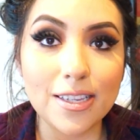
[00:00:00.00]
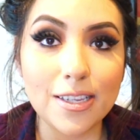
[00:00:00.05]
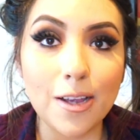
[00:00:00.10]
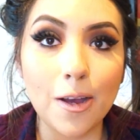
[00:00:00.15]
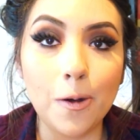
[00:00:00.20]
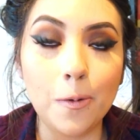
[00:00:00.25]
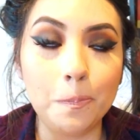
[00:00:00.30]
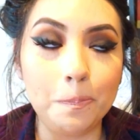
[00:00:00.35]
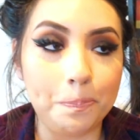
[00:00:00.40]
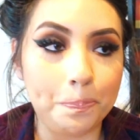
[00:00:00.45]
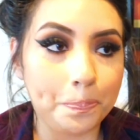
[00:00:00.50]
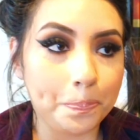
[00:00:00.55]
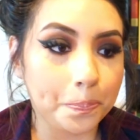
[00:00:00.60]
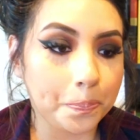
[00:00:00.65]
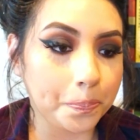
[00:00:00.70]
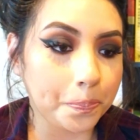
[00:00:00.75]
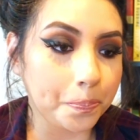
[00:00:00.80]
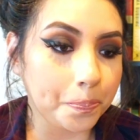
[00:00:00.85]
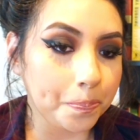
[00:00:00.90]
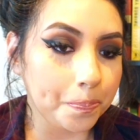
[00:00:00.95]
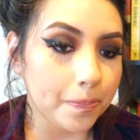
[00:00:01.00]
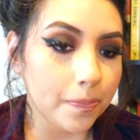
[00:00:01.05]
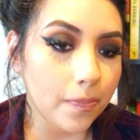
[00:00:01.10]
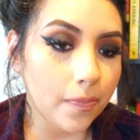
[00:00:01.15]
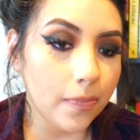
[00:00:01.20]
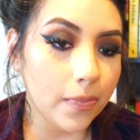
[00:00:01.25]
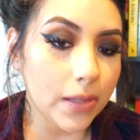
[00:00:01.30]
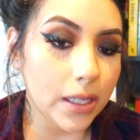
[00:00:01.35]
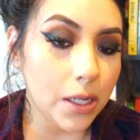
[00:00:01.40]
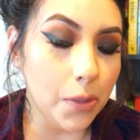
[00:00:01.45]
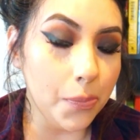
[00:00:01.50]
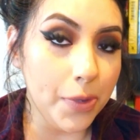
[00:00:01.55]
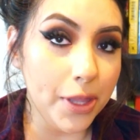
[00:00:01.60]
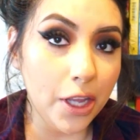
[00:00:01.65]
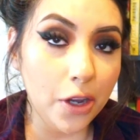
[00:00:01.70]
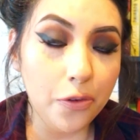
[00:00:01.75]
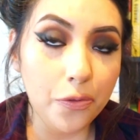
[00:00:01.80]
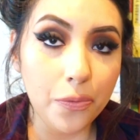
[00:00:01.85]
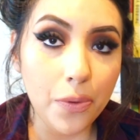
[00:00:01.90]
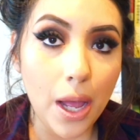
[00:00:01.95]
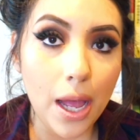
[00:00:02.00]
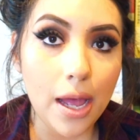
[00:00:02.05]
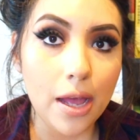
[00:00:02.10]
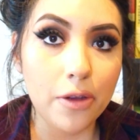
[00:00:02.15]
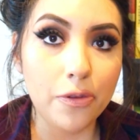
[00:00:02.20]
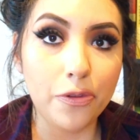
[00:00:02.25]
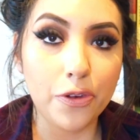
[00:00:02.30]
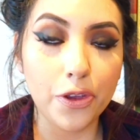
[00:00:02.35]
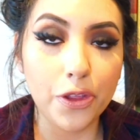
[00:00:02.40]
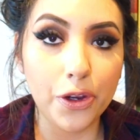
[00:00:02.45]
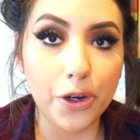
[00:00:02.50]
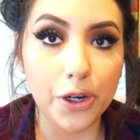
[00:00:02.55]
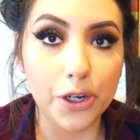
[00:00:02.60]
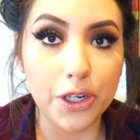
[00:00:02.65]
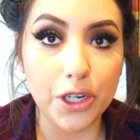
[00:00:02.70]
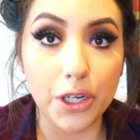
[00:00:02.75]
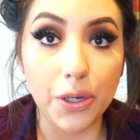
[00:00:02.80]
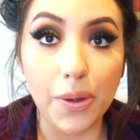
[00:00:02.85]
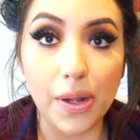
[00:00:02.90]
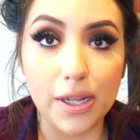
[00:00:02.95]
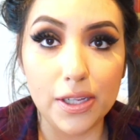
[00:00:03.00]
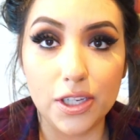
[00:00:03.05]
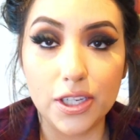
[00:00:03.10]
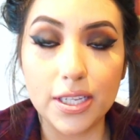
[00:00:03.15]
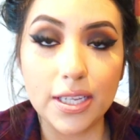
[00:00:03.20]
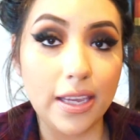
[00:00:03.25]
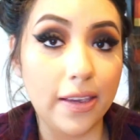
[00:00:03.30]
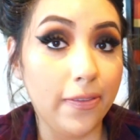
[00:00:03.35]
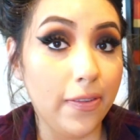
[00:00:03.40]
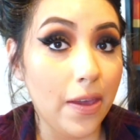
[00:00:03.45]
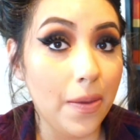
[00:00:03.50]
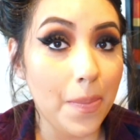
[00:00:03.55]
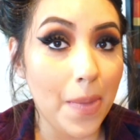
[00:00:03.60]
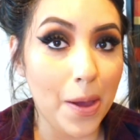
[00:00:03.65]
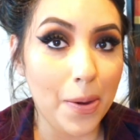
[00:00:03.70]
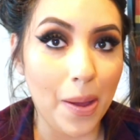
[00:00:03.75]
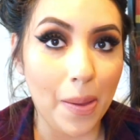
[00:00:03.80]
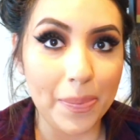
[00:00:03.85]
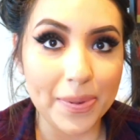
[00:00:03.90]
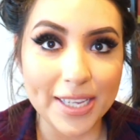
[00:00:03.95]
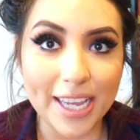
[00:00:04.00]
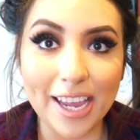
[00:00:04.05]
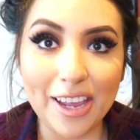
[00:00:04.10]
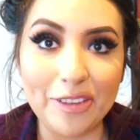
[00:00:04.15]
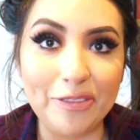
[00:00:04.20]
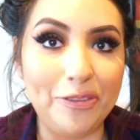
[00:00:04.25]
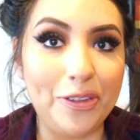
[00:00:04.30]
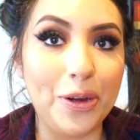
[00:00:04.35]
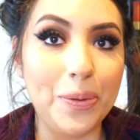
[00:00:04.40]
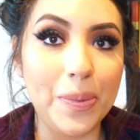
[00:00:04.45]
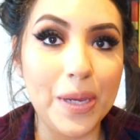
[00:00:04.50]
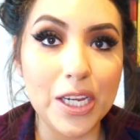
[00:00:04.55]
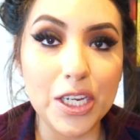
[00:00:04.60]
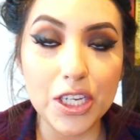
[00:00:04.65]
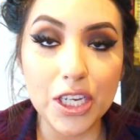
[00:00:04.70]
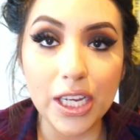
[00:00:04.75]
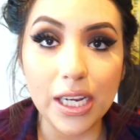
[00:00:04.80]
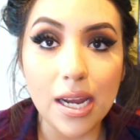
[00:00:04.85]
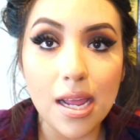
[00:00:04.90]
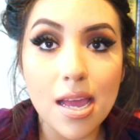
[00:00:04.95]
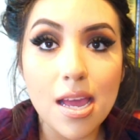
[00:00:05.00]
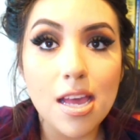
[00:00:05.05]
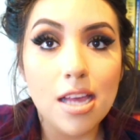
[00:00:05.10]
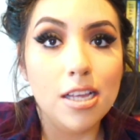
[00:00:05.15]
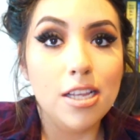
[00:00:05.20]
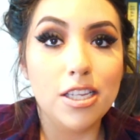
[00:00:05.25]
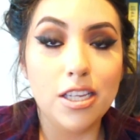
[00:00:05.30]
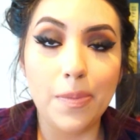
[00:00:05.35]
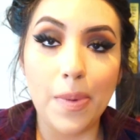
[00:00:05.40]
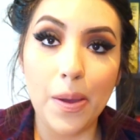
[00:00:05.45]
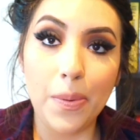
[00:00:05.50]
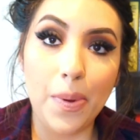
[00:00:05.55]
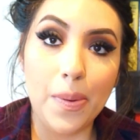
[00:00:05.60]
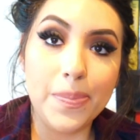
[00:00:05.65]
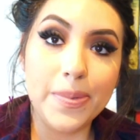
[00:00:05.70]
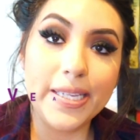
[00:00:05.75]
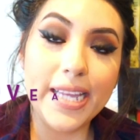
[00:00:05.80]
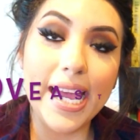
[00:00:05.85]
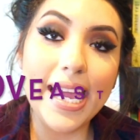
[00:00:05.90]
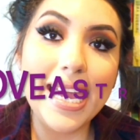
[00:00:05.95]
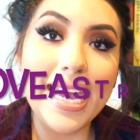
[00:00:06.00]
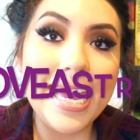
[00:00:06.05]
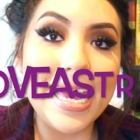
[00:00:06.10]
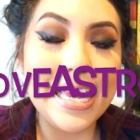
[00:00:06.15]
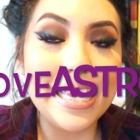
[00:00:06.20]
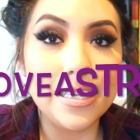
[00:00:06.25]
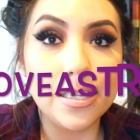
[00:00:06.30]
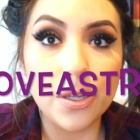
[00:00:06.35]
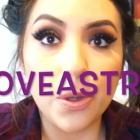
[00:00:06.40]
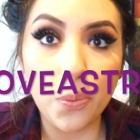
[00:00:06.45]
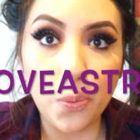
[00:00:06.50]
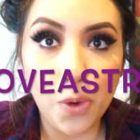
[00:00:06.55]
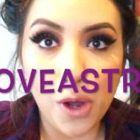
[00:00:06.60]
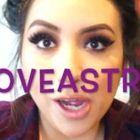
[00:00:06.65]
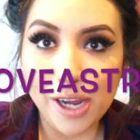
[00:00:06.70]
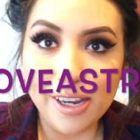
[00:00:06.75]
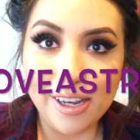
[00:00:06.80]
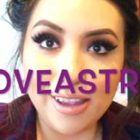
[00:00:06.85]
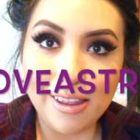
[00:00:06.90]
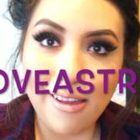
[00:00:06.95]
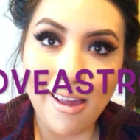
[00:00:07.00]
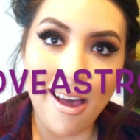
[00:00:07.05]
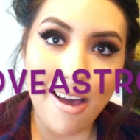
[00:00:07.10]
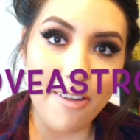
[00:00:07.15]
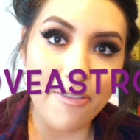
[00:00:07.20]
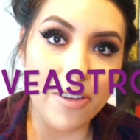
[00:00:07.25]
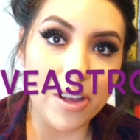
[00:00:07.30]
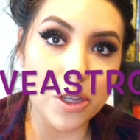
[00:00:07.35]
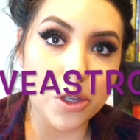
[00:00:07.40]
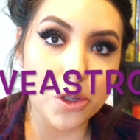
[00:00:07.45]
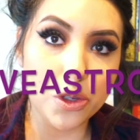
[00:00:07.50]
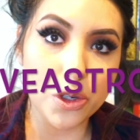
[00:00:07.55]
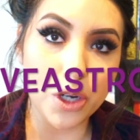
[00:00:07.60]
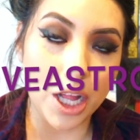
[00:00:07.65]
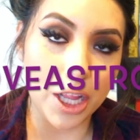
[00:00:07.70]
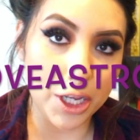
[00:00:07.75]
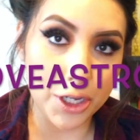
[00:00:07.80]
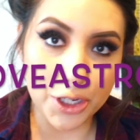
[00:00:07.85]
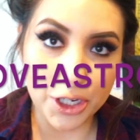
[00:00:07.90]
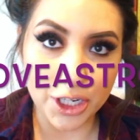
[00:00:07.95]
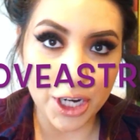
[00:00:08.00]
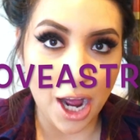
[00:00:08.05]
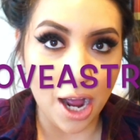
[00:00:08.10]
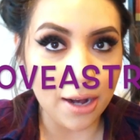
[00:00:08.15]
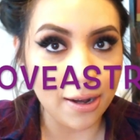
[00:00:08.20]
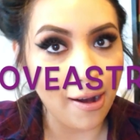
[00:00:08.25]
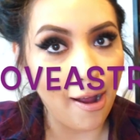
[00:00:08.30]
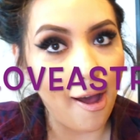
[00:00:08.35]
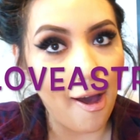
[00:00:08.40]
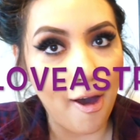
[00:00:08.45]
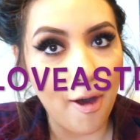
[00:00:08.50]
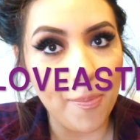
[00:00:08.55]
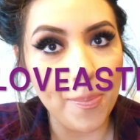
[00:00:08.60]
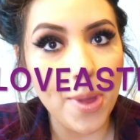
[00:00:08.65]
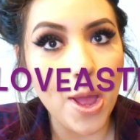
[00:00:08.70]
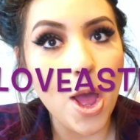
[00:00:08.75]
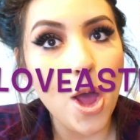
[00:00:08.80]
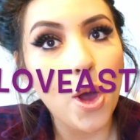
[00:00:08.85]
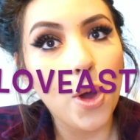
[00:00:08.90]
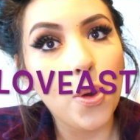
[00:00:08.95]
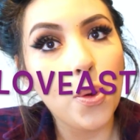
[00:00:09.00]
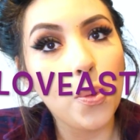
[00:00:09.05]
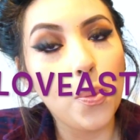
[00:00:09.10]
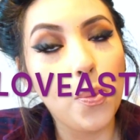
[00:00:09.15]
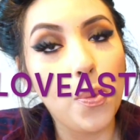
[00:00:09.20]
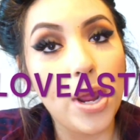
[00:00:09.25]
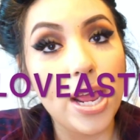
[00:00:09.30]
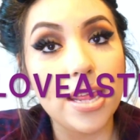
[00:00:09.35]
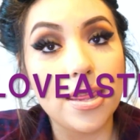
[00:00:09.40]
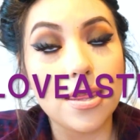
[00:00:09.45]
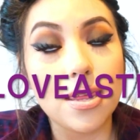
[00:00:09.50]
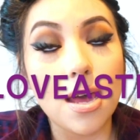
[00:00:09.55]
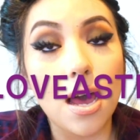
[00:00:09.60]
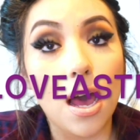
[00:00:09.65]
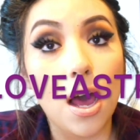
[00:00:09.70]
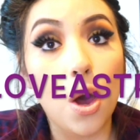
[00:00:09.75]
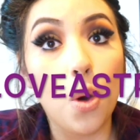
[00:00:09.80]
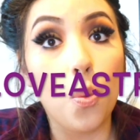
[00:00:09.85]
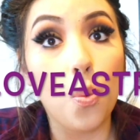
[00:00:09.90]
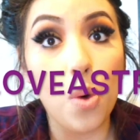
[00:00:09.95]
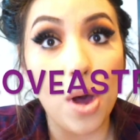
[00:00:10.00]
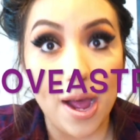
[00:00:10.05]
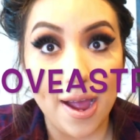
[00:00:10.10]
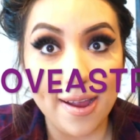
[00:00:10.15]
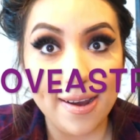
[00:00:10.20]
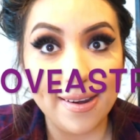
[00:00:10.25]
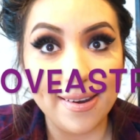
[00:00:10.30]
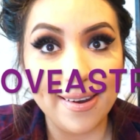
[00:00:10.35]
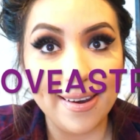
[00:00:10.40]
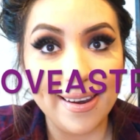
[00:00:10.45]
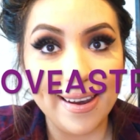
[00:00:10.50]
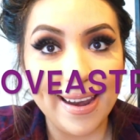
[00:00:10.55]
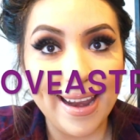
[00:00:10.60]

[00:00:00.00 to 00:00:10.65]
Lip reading: So without further ado, I'll just give you my website information. So my website is oneloveastrology.com with a one.